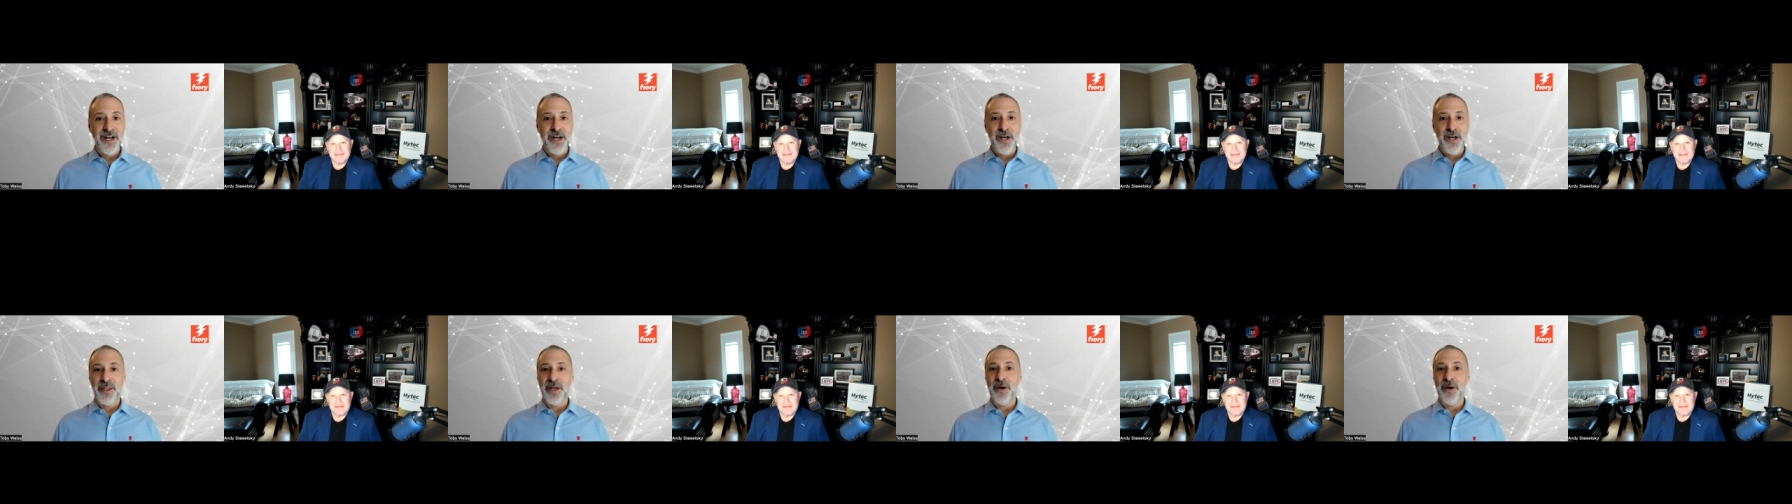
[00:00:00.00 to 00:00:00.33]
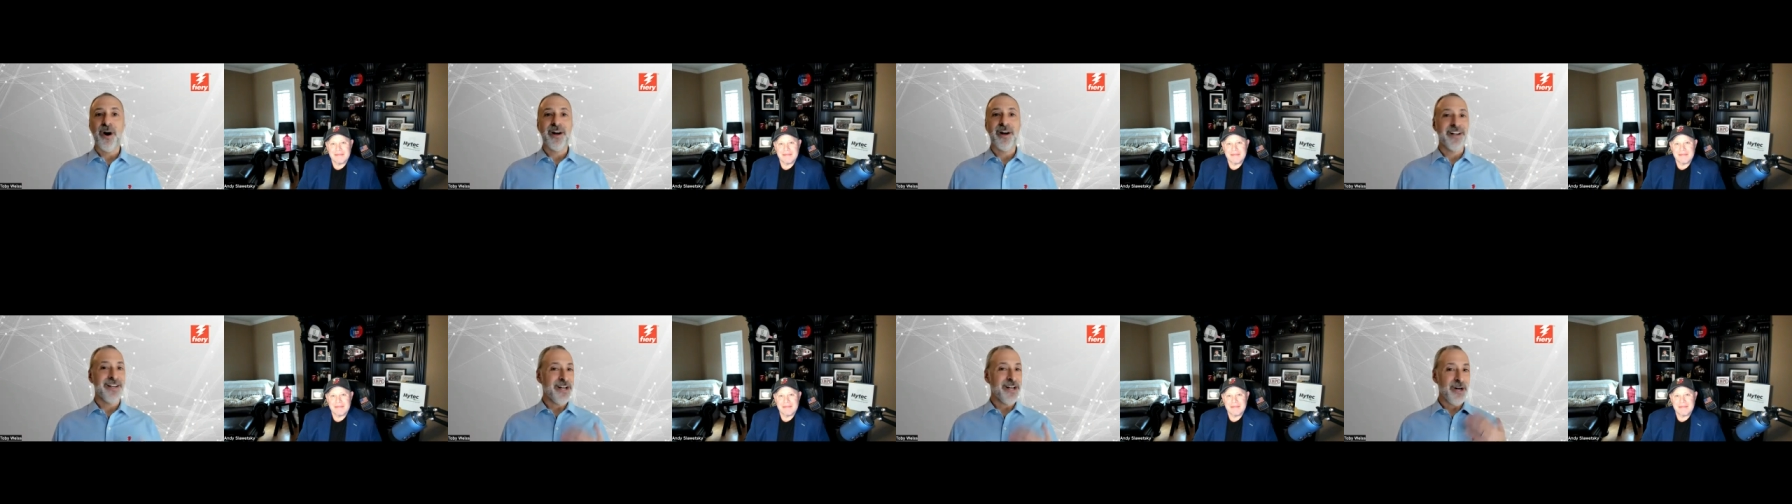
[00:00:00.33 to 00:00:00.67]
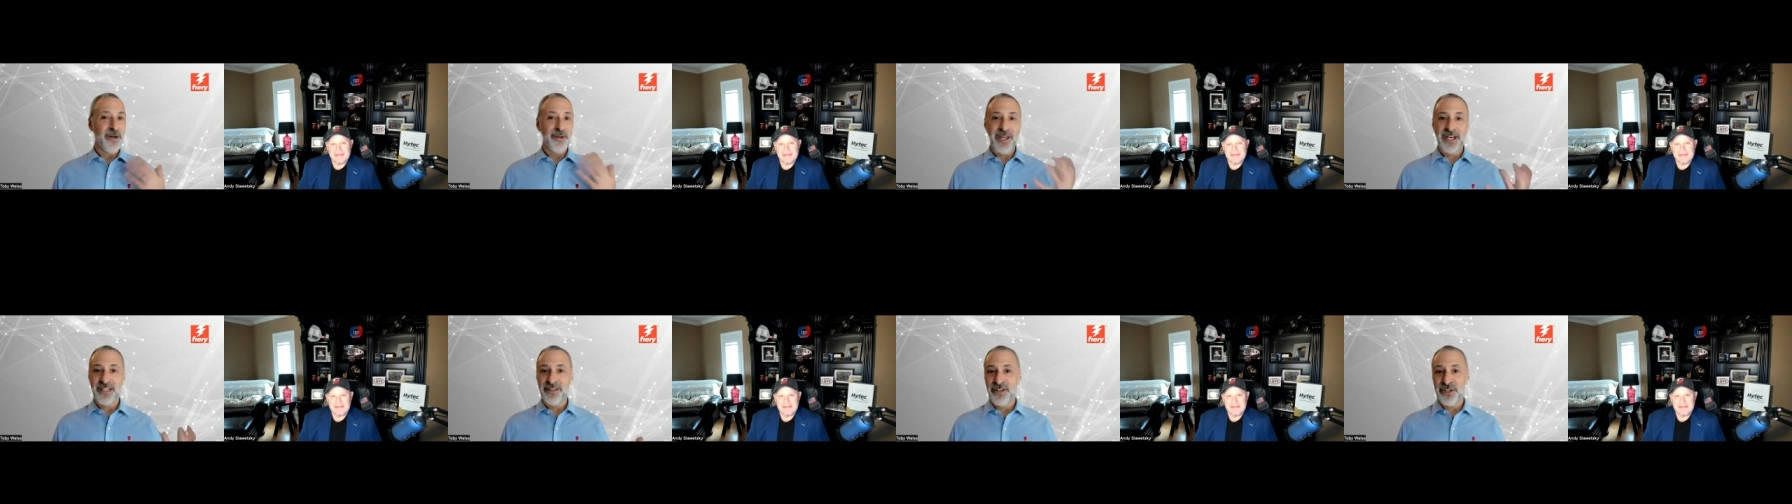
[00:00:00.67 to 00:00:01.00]
They want to know
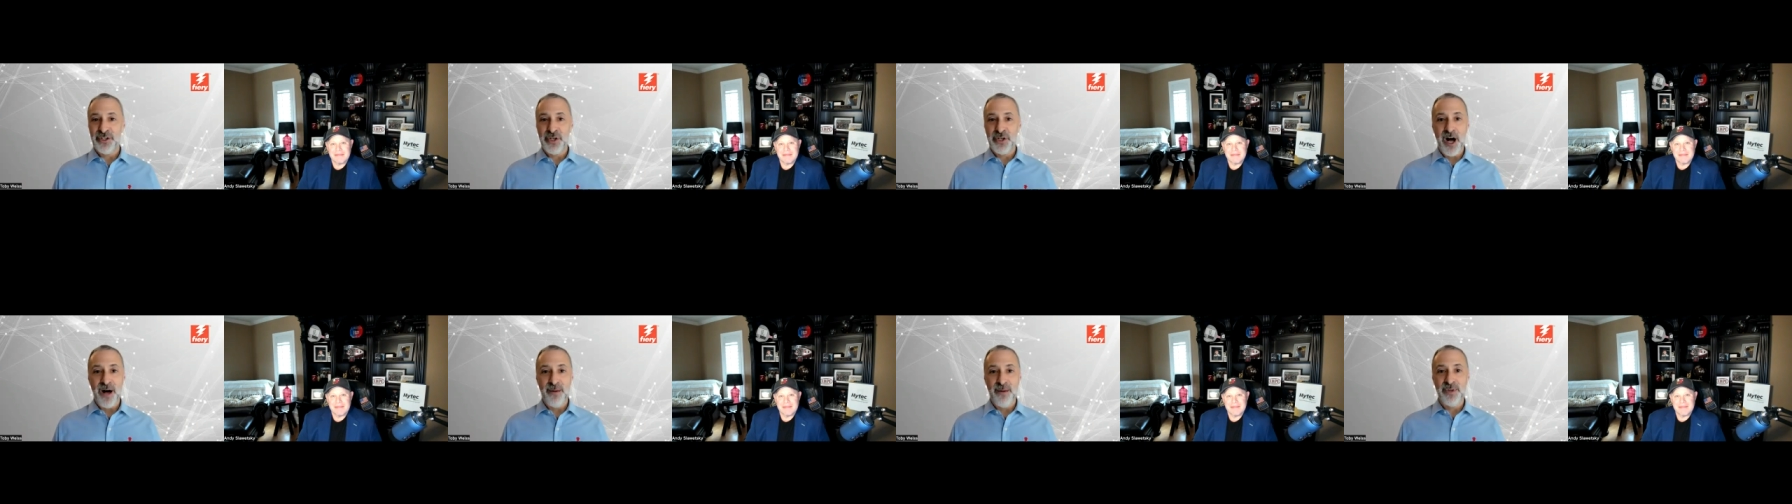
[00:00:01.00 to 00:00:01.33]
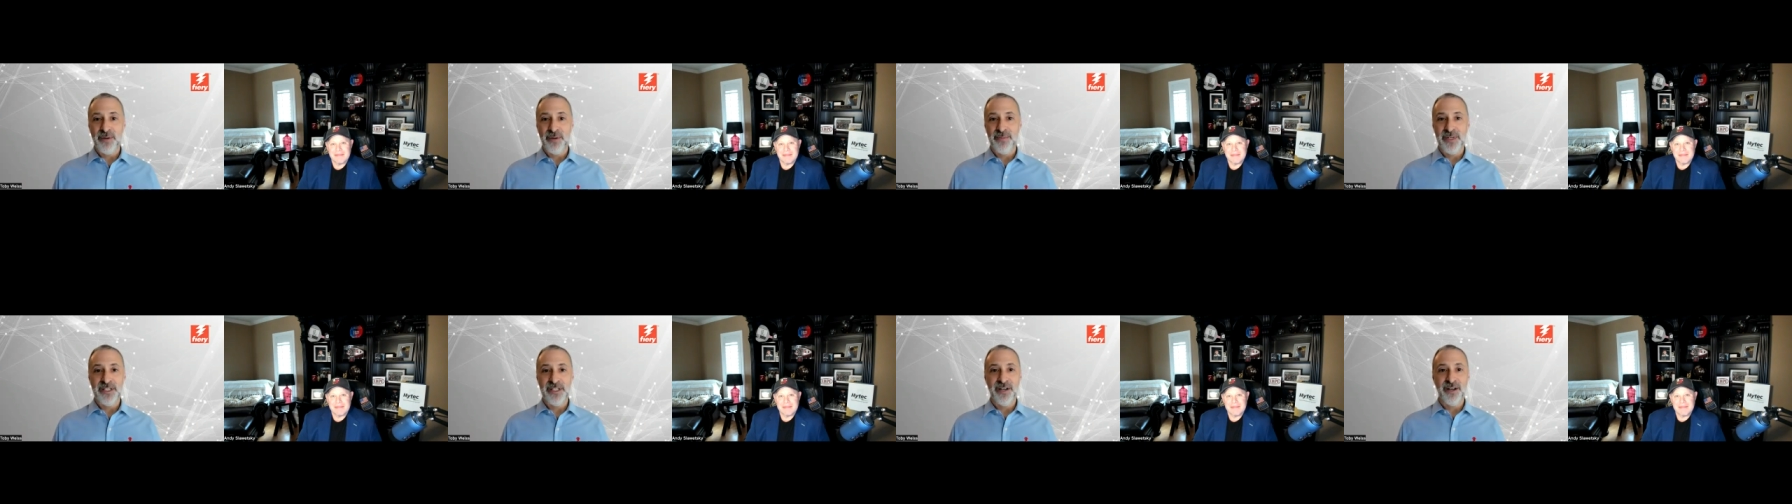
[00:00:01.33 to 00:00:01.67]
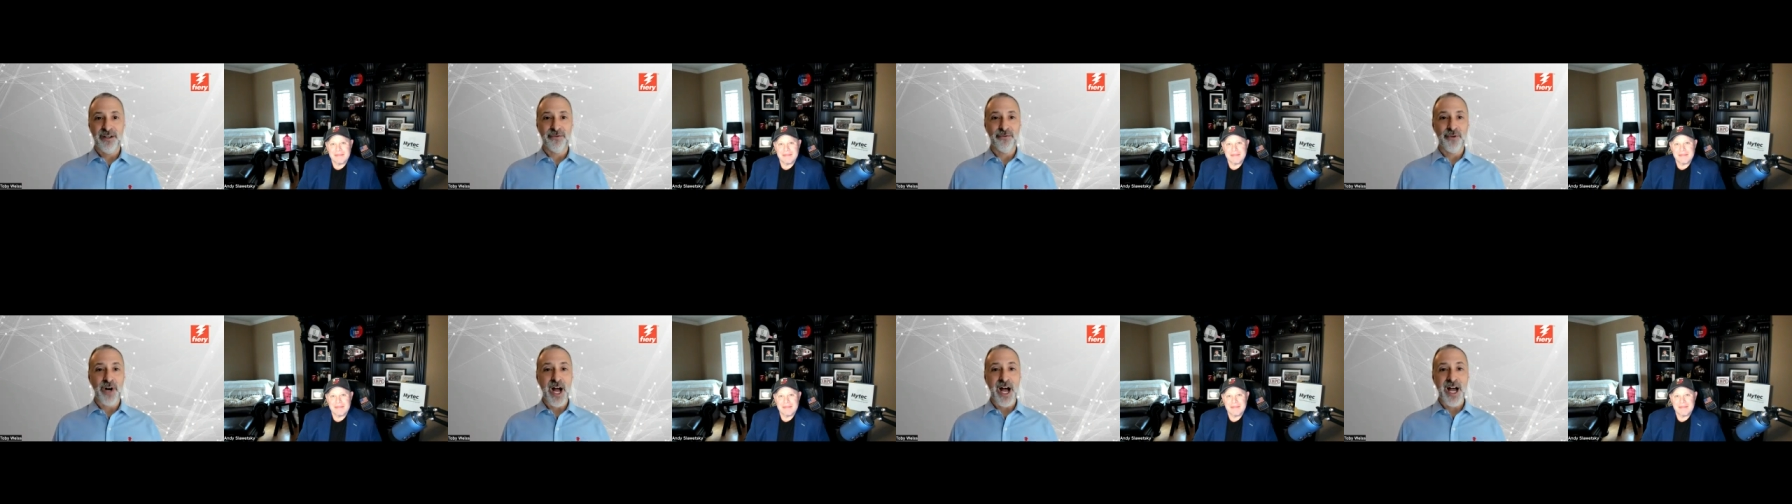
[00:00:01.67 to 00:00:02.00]
that the job can be done
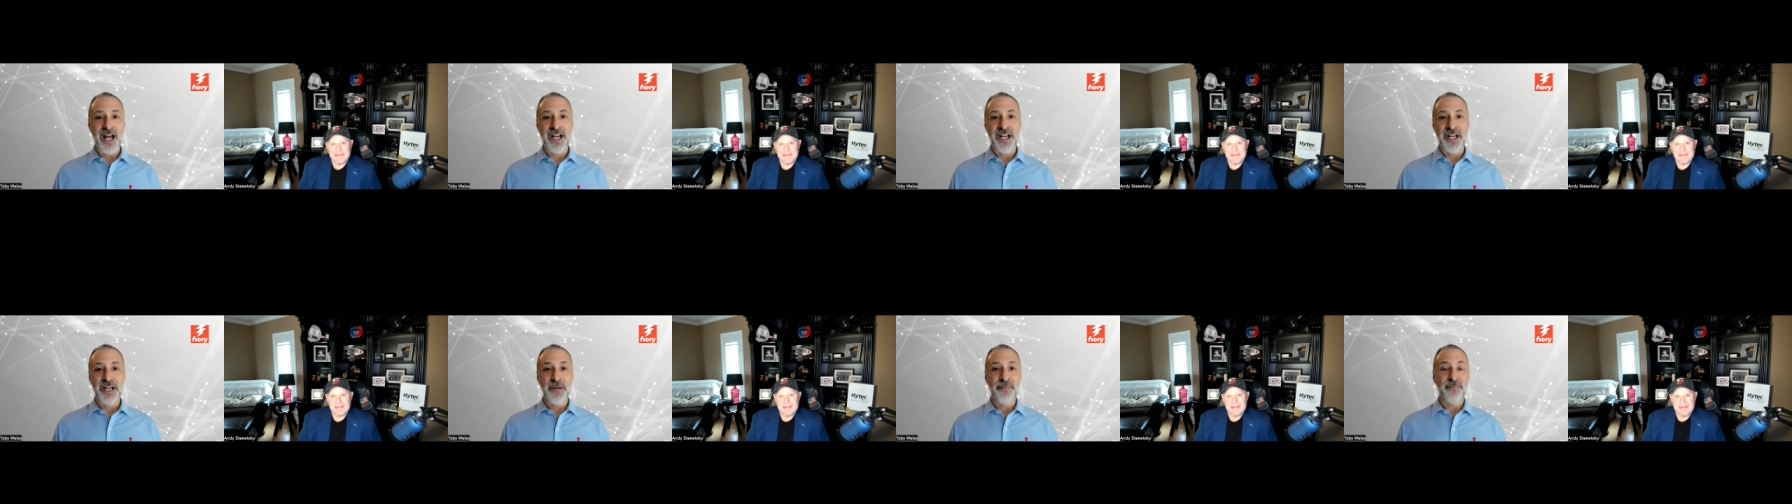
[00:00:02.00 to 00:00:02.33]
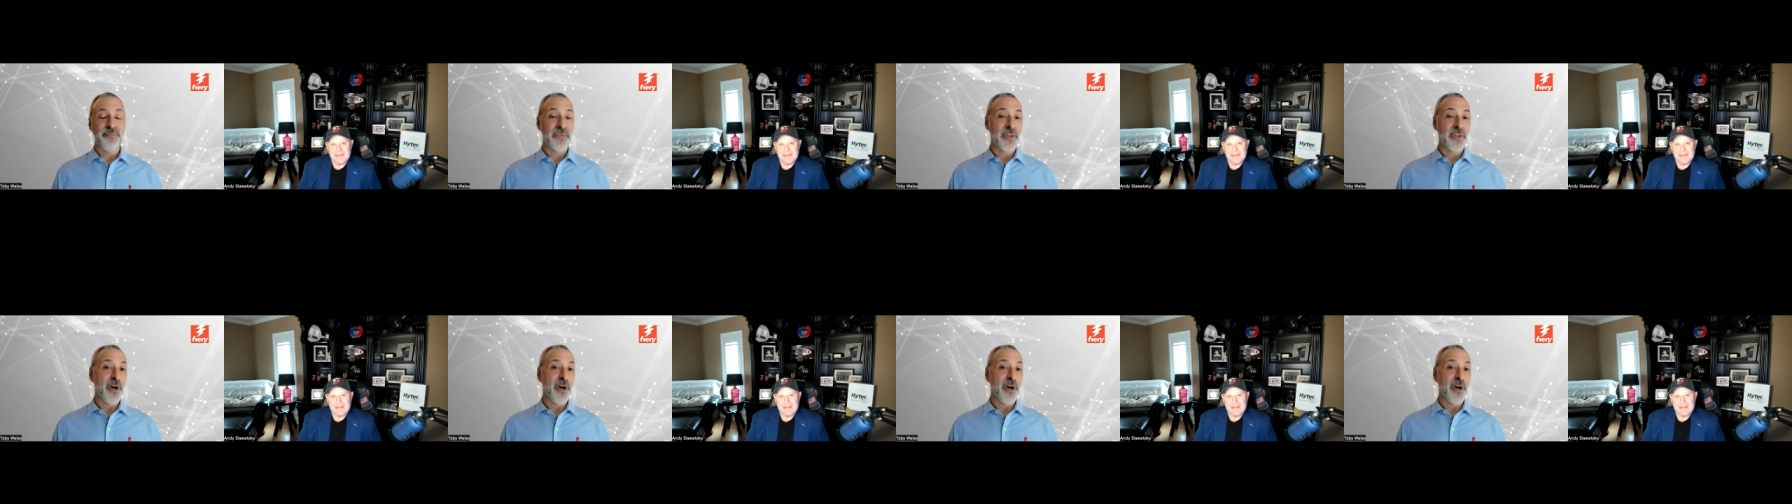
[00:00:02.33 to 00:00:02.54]
right.